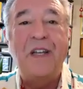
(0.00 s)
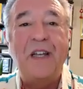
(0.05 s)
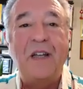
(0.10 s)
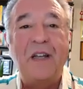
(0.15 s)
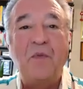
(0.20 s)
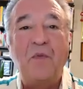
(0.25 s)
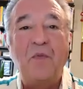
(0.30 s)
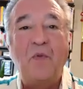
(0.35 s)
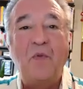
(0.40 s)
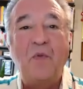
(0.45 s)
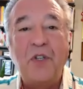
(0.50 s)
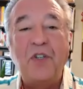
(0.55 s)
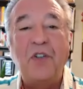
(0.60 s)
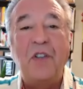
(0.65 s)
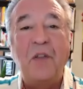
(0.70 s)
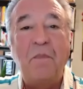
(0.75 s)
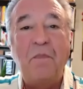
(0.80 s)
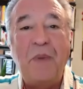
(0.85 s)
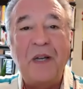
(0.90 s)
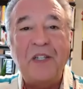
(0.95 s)
and wish you
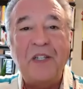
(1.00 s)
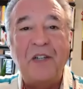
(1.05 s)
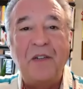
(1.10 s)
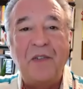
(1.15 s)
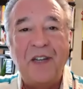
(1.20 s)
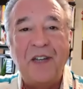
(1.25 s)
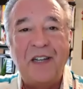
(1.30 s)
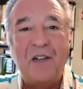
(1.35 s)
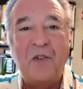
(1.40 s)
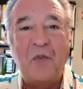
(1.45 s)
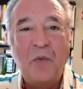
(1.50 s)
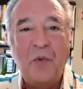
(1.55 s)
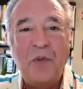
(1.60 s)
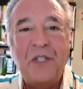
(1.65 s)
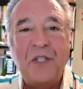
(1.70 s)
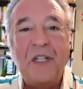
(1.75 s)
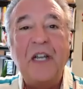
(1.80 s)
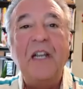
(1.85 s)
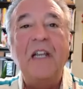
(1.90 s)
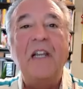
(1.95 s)
the best of luck with
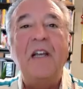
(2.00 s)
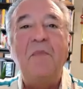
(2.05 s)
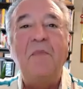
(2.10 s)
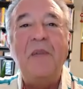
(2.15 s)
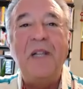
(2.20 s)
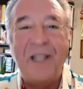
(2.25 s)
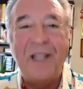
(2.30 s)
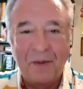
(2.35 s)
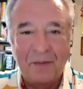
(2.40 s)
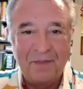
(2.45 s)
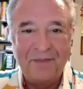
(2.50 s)
selling 1 million.